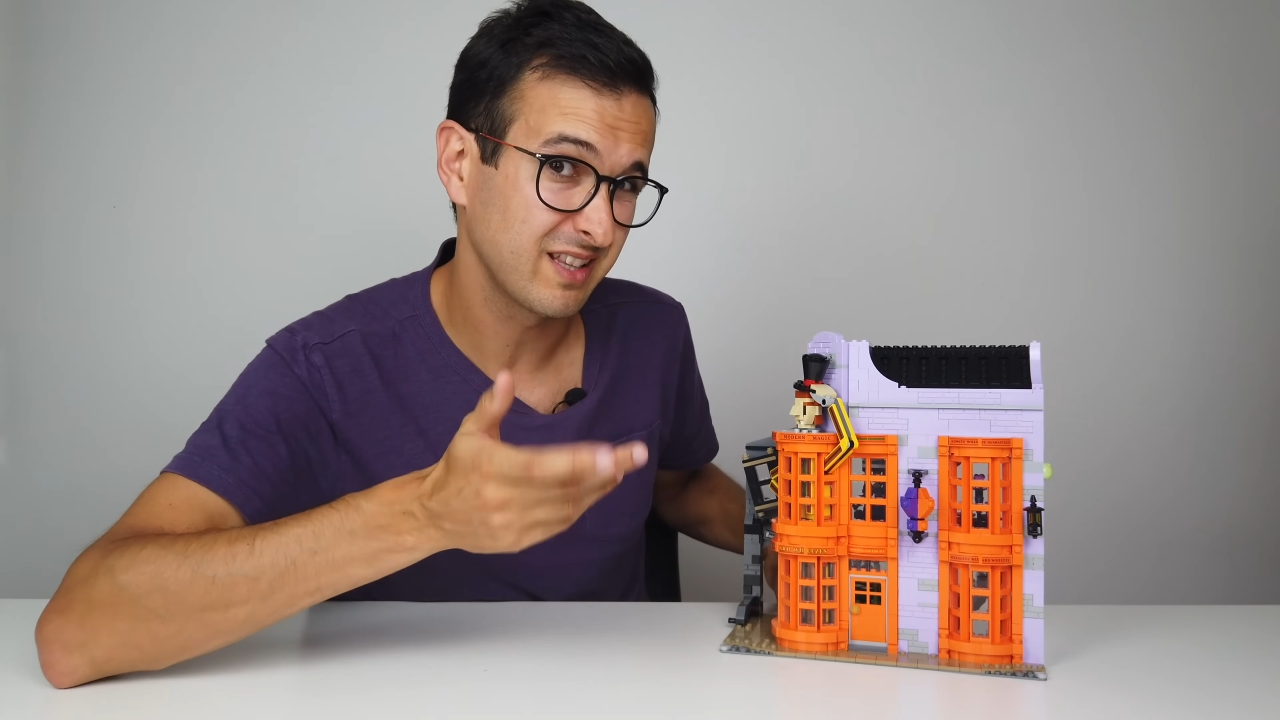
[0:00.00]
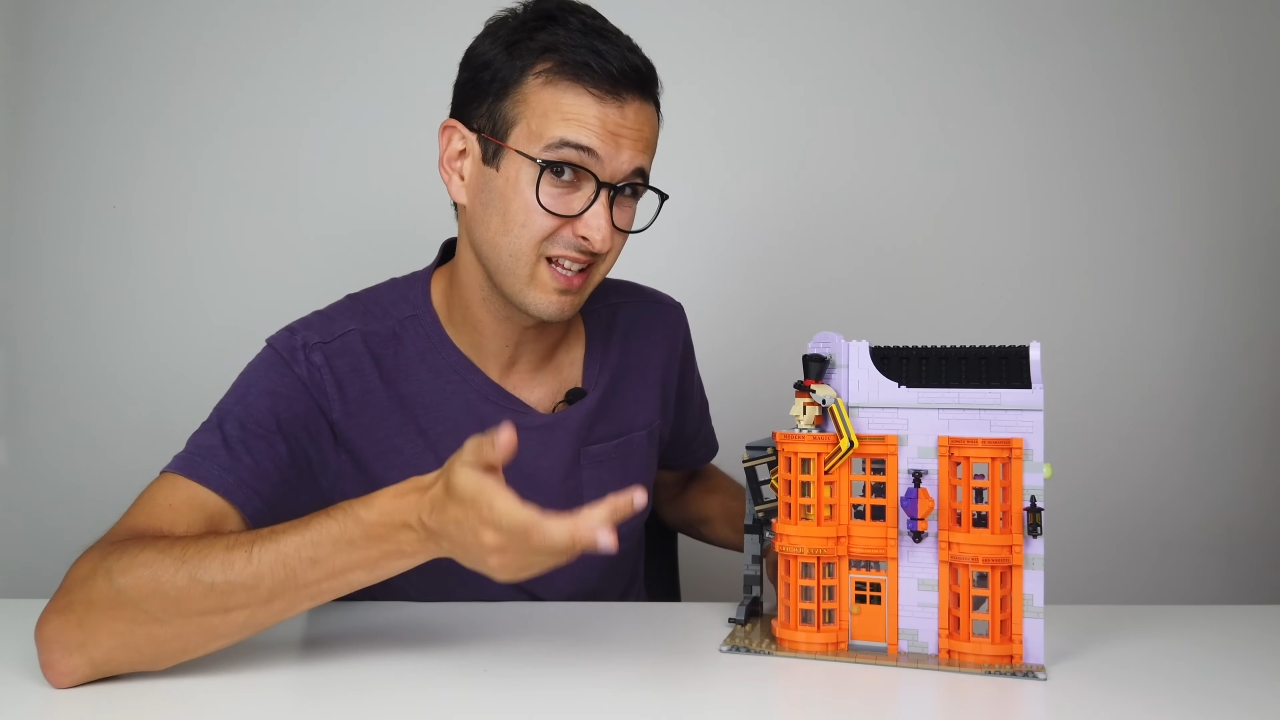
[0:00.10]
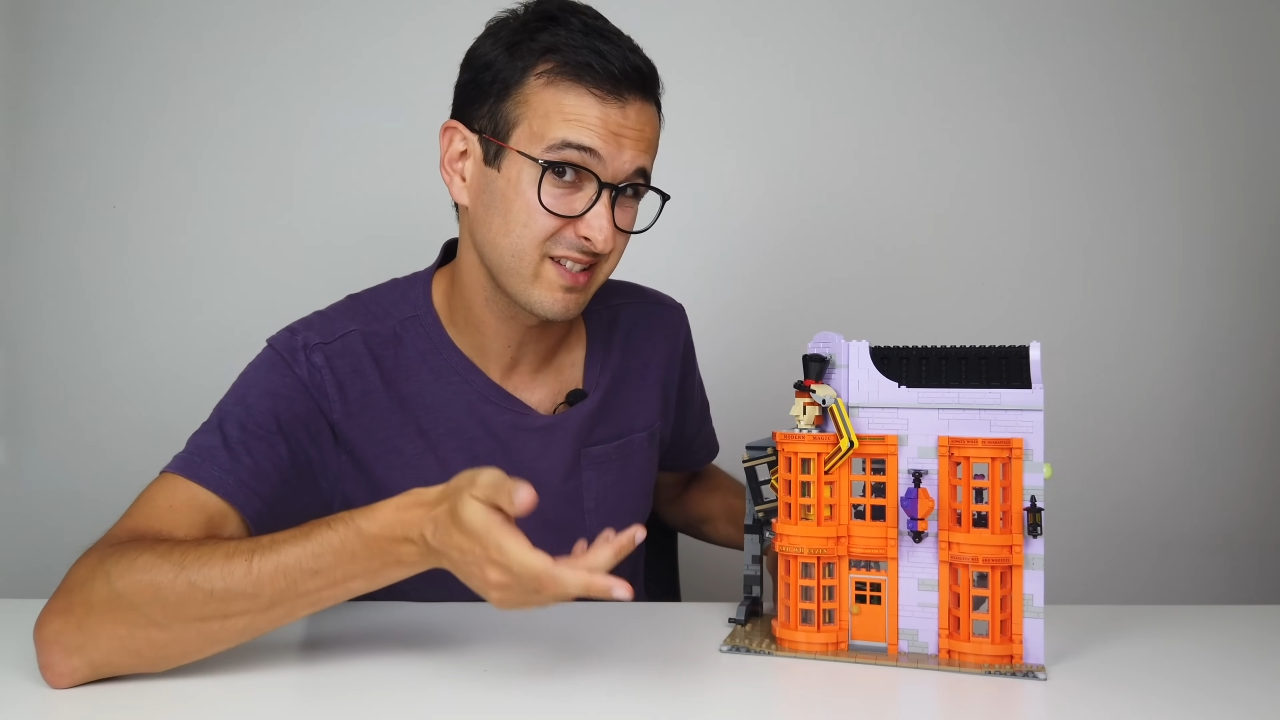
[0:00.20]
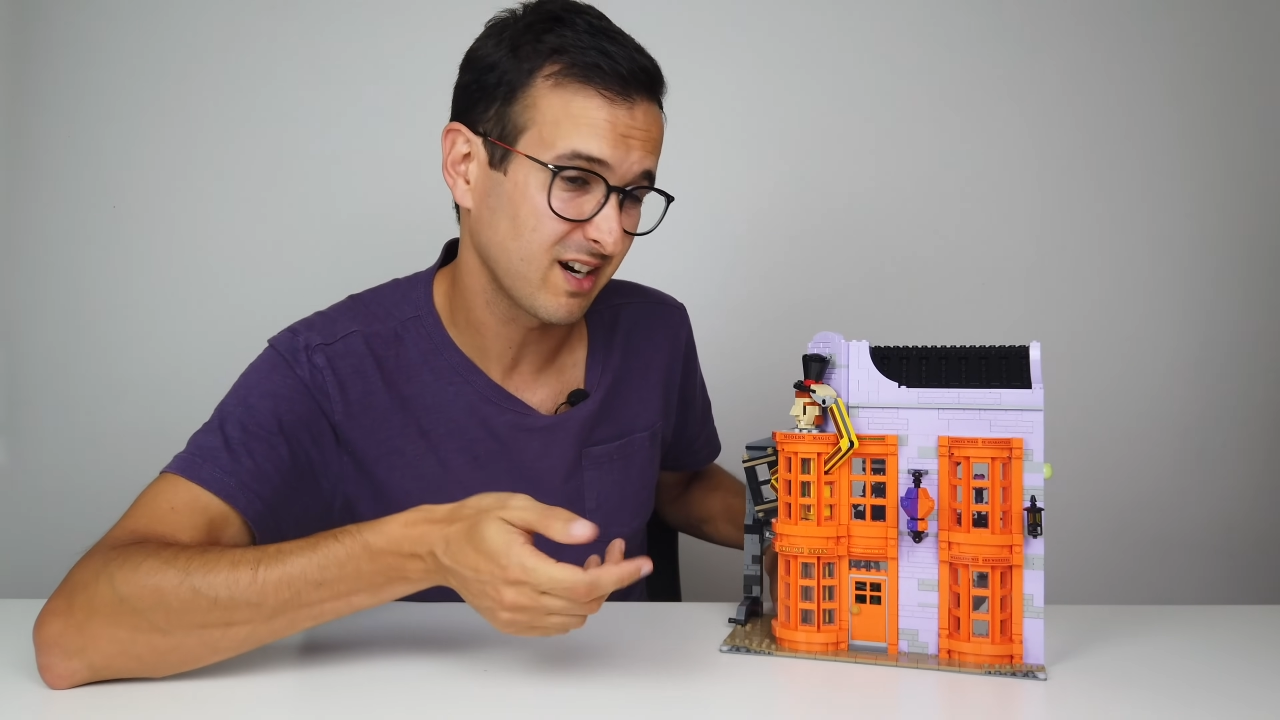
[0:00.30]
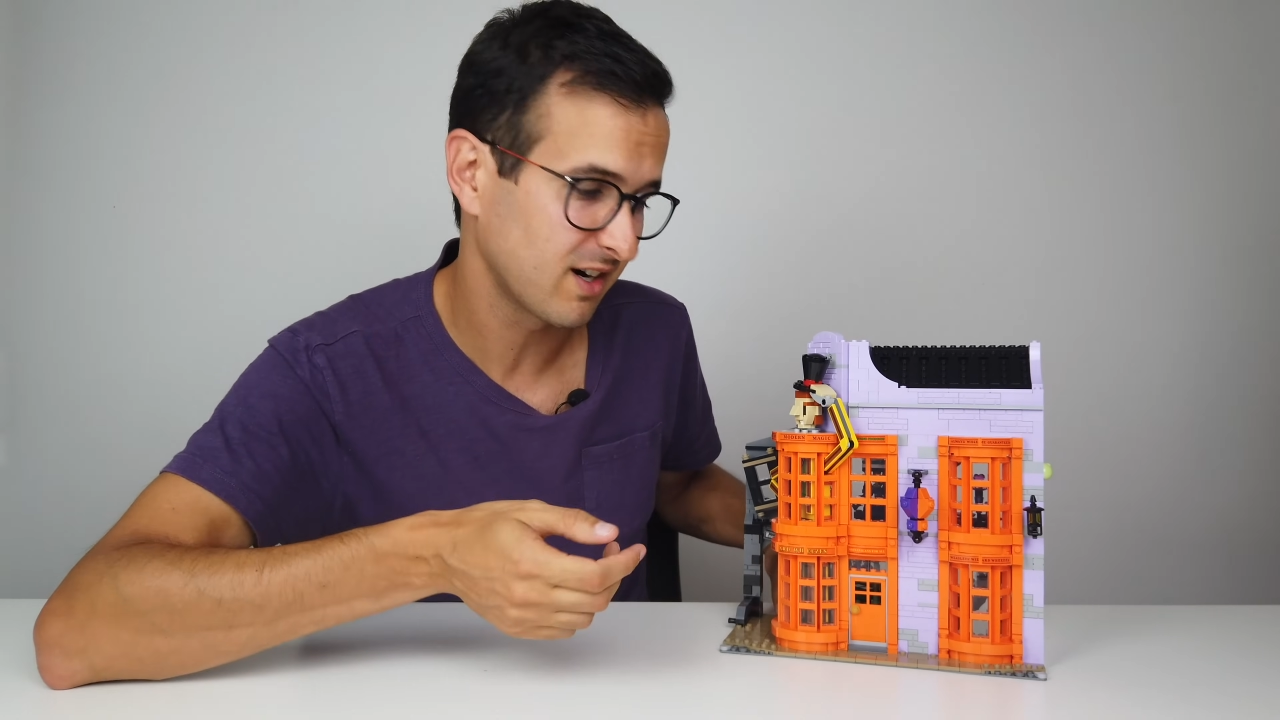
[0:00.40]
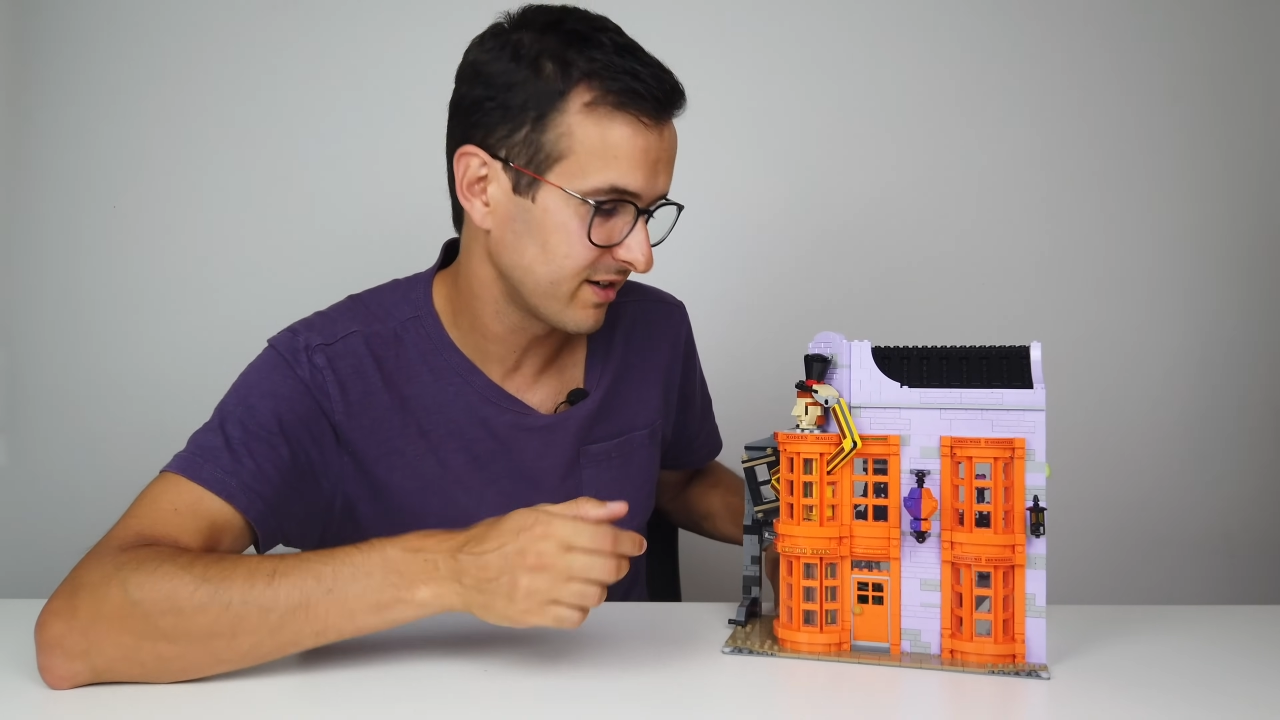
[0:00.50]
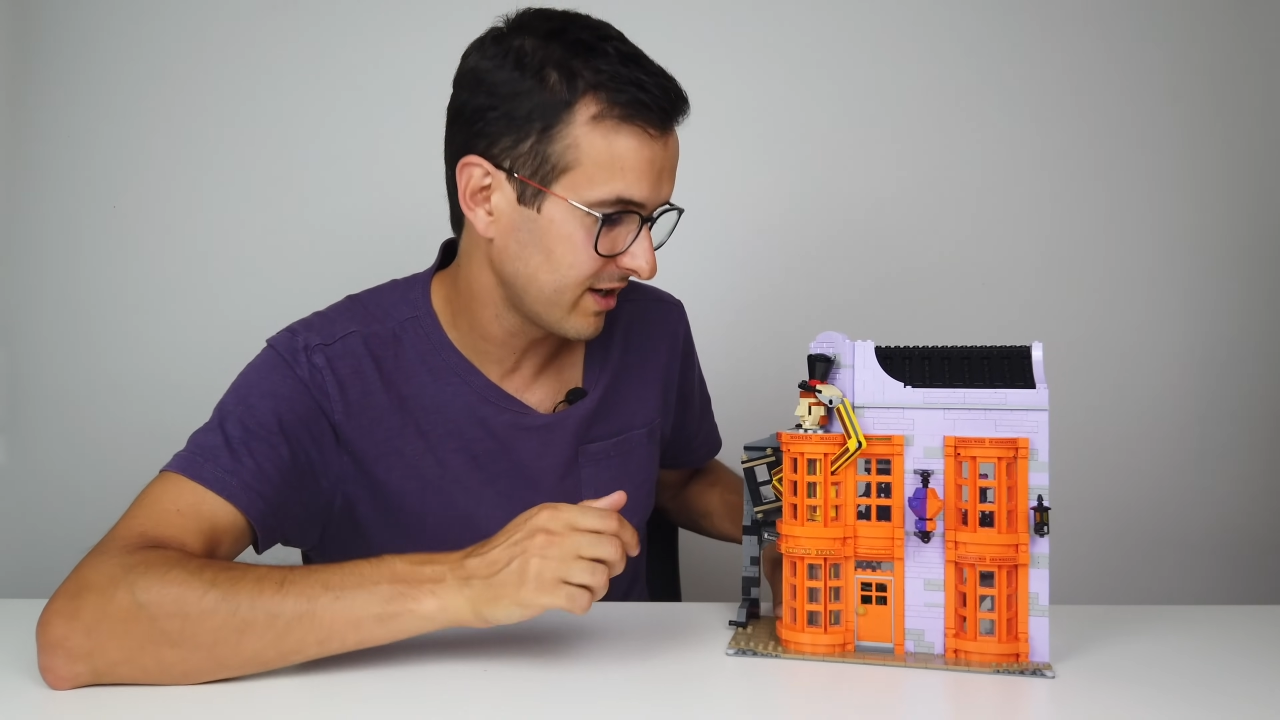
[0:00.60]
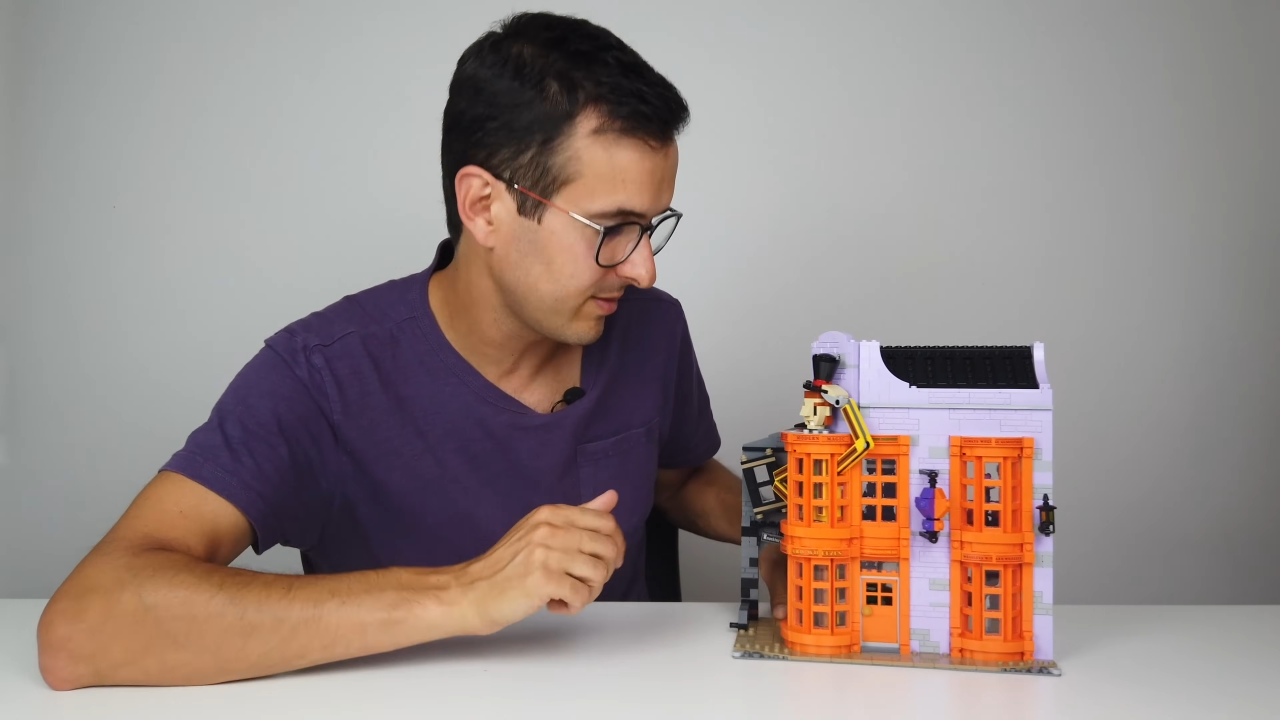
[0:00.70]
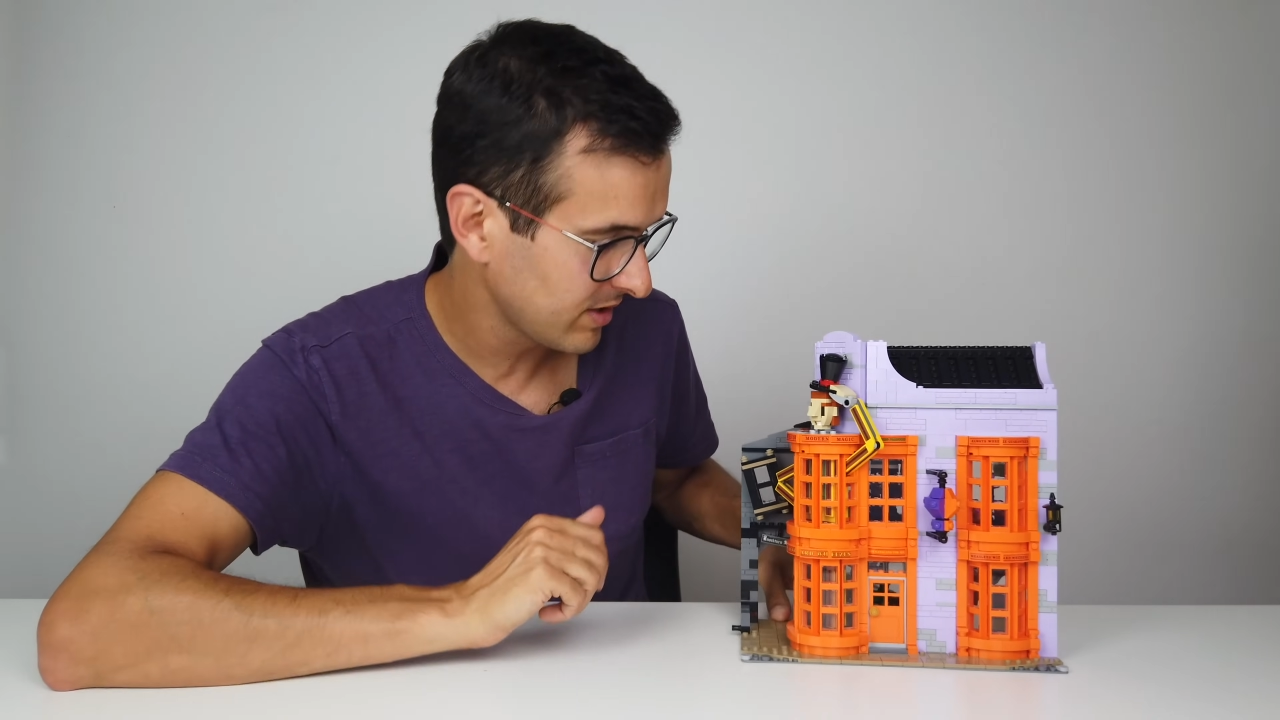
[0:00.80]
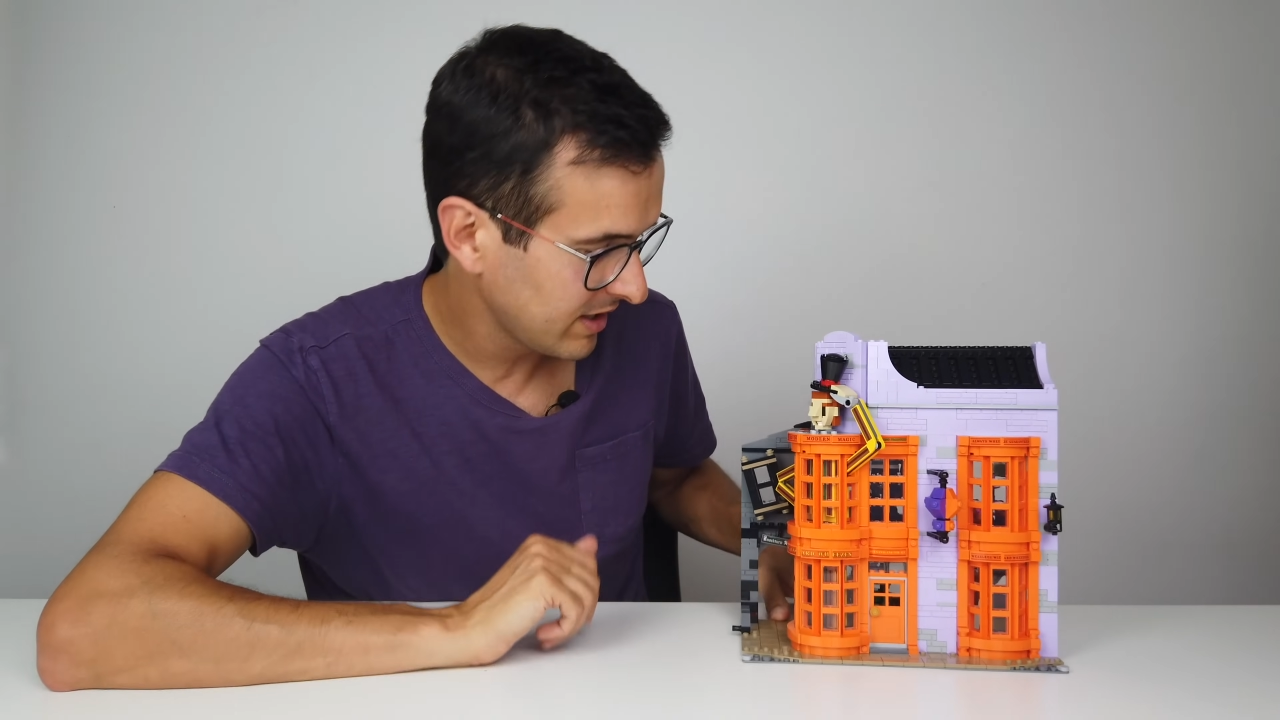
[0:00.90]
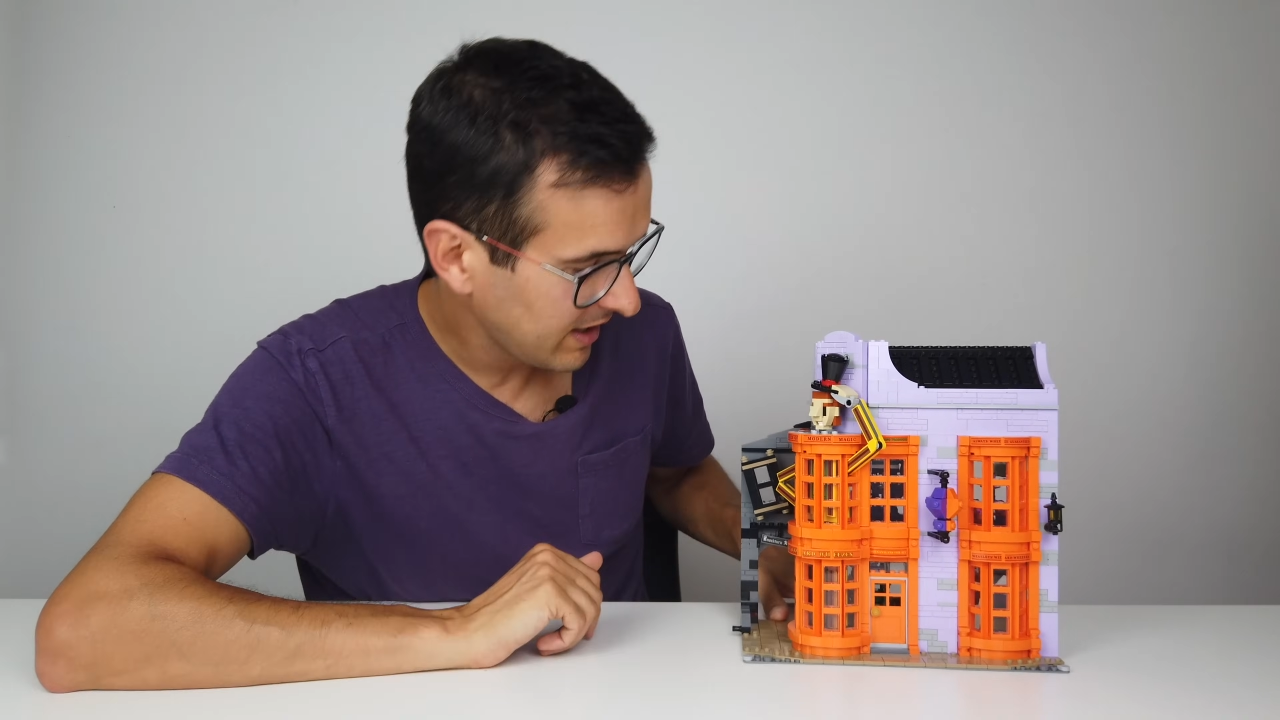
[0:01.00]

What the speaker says: That's a hard name.